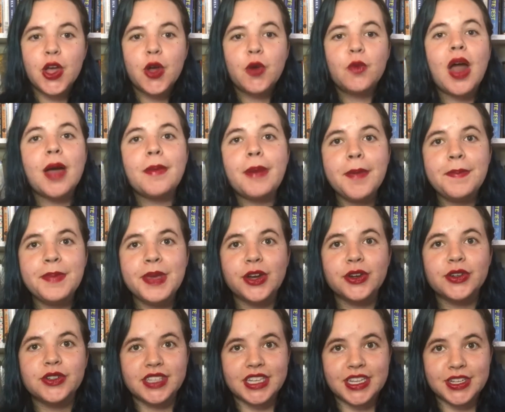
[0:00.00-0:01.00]
Rabbi
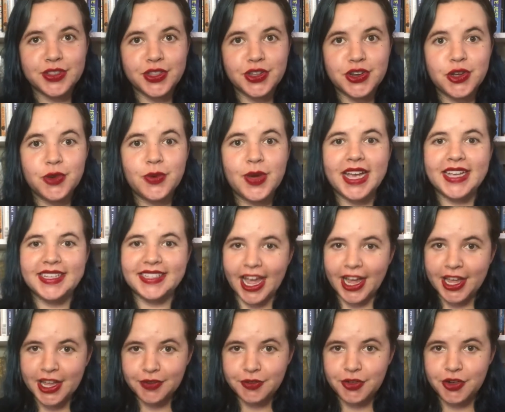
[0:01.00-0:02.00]
Pierce is the new
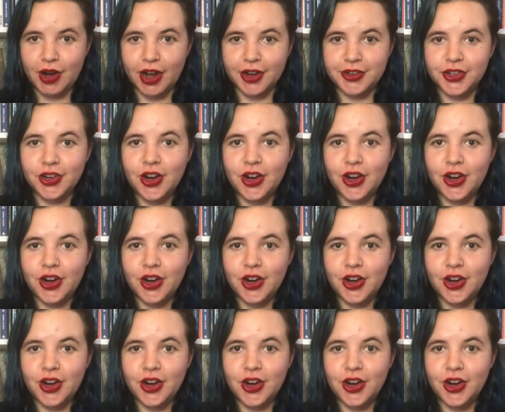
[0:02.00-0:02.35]
executive director